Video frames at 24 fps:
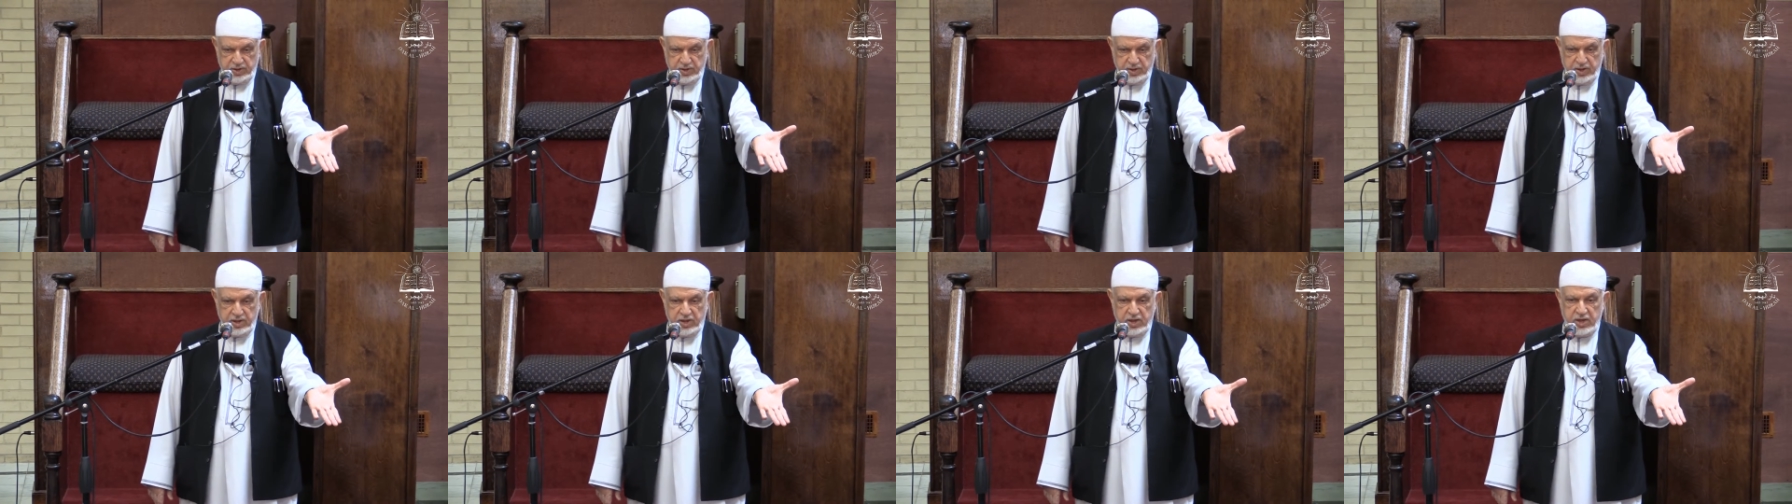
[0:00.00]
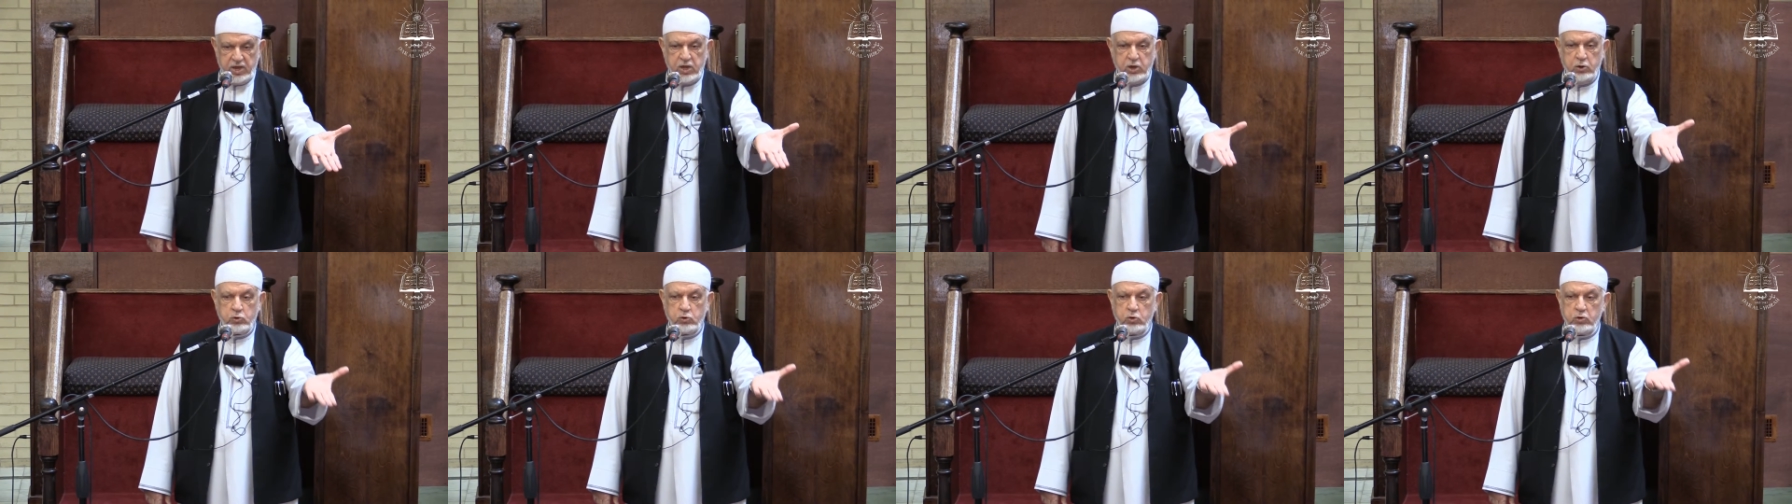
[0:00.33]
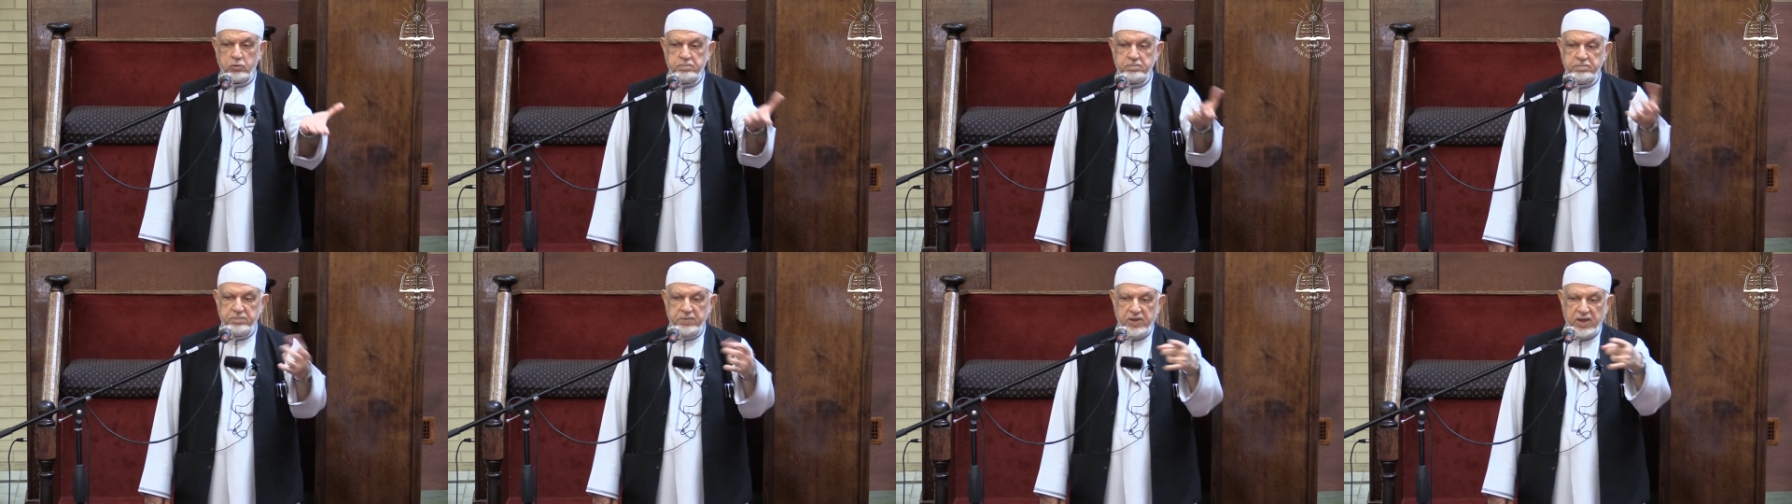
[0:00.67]
he
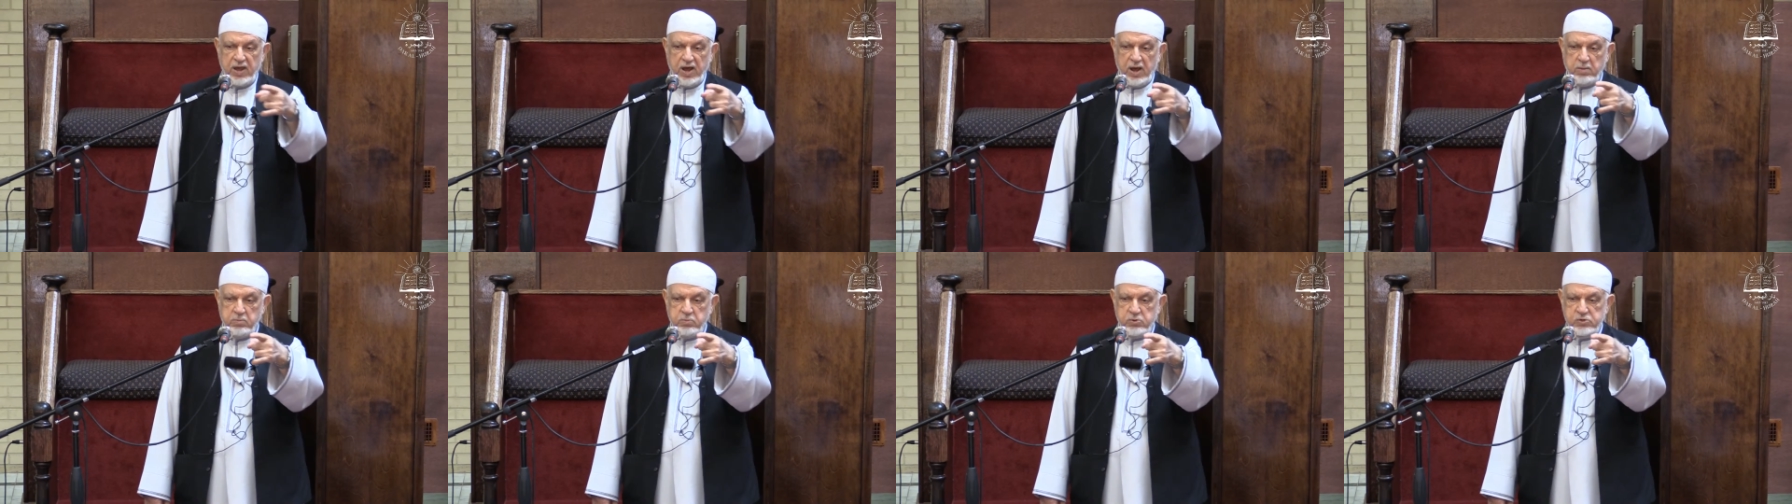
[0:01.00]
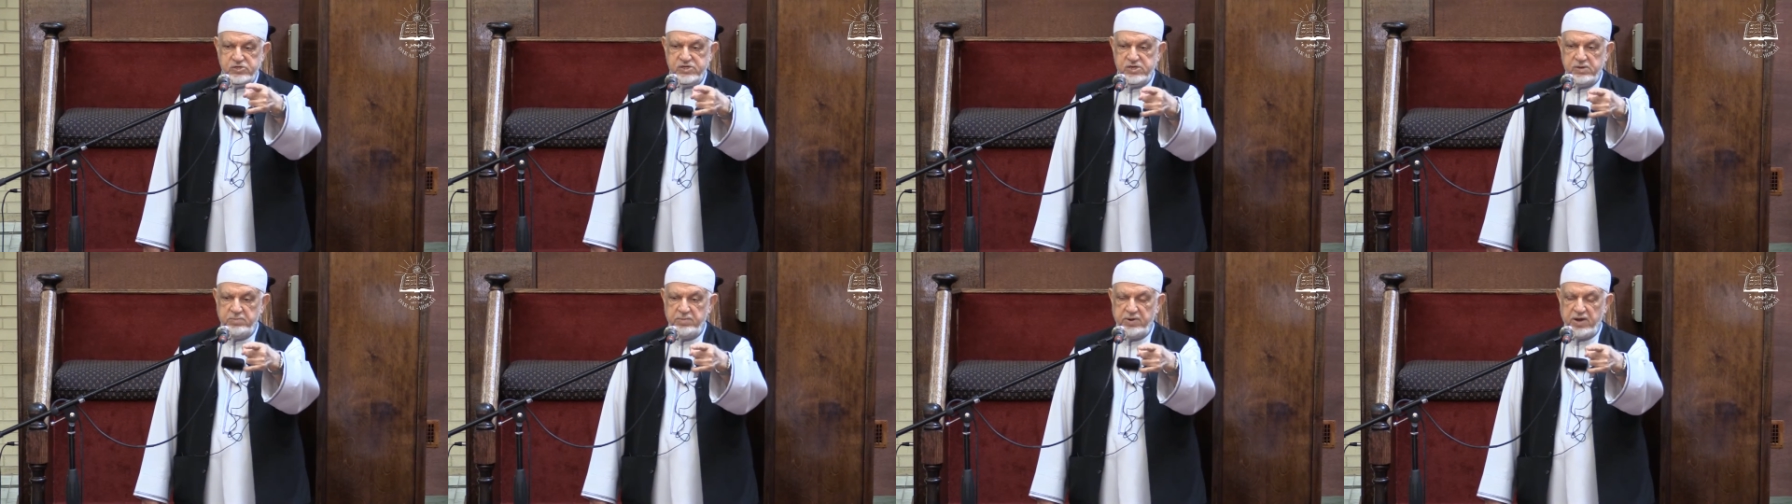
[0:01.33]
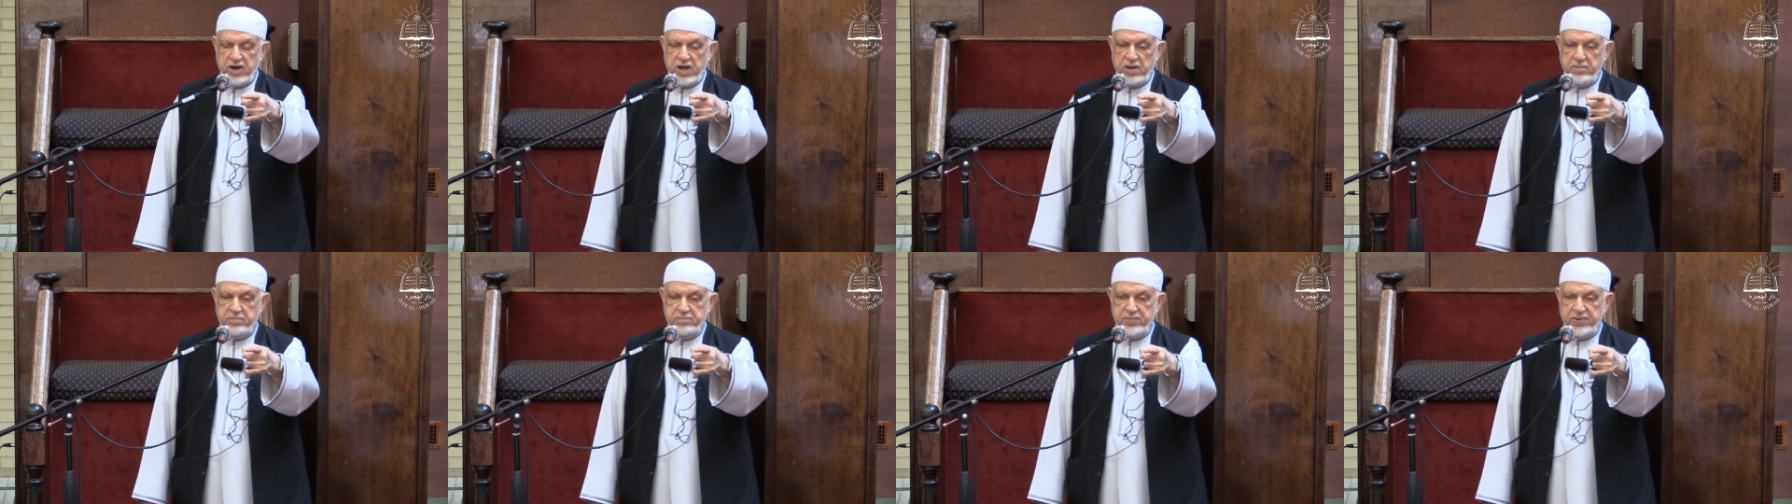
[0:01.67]
could be a Muslim
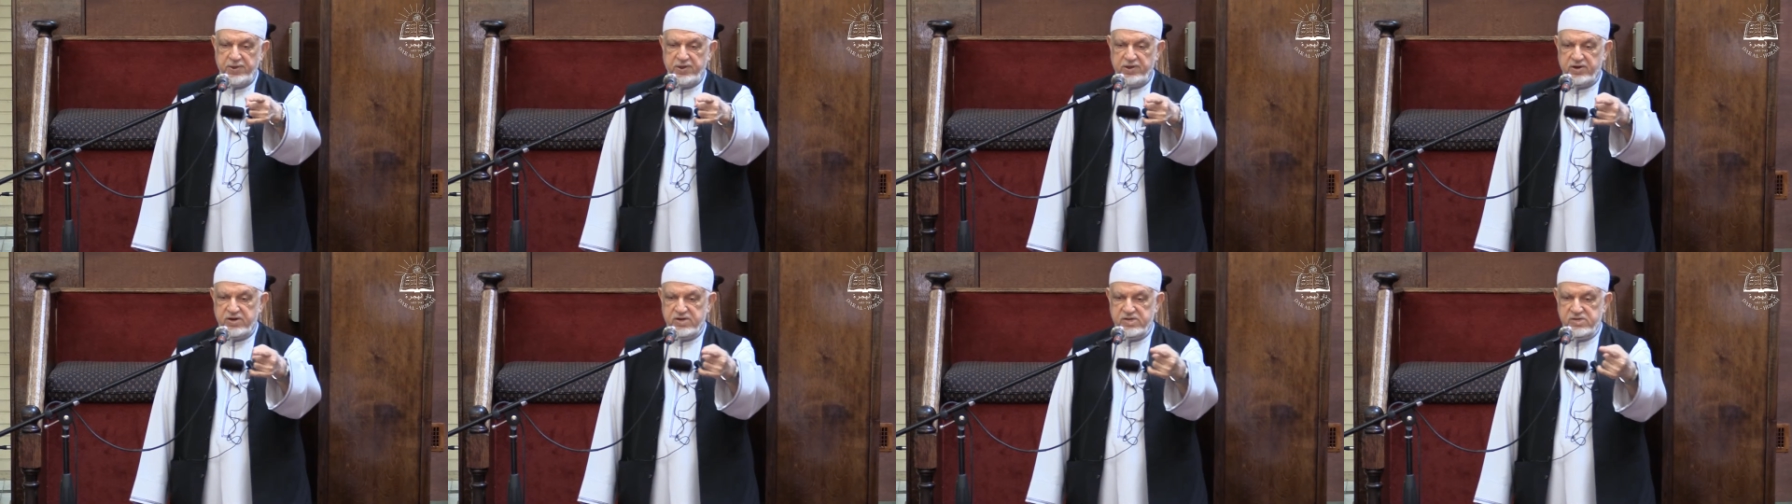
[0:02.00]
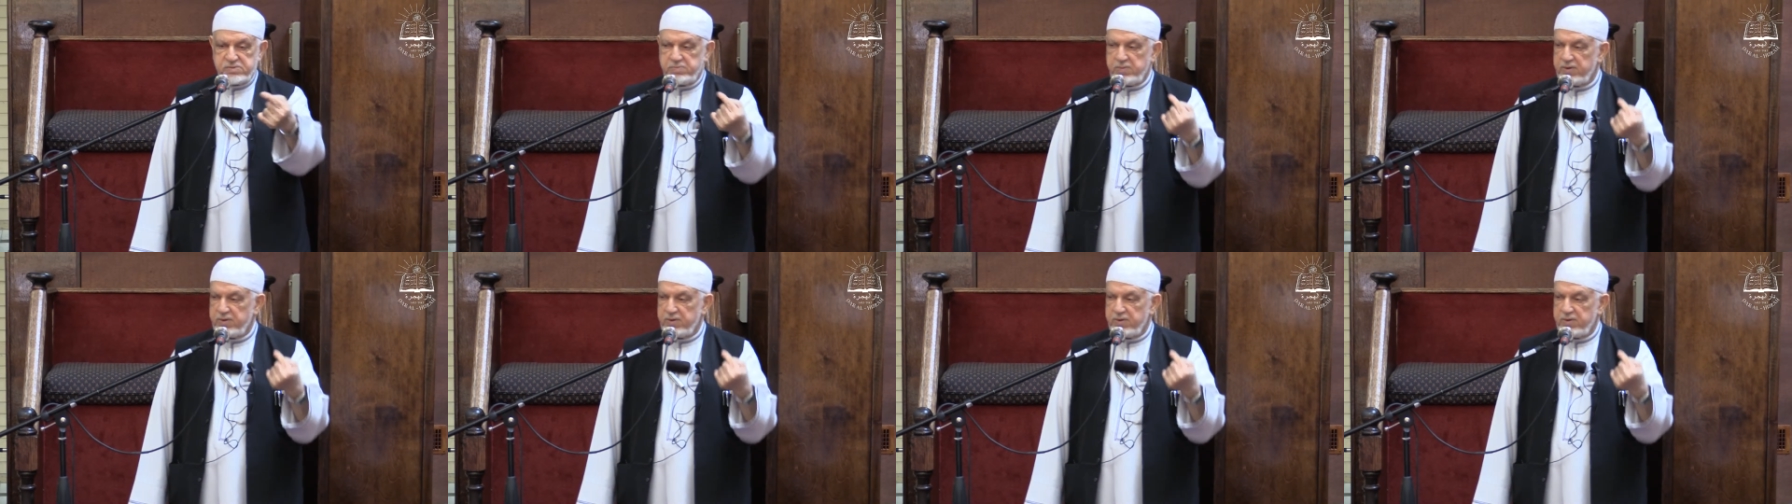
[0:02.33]
in appearance,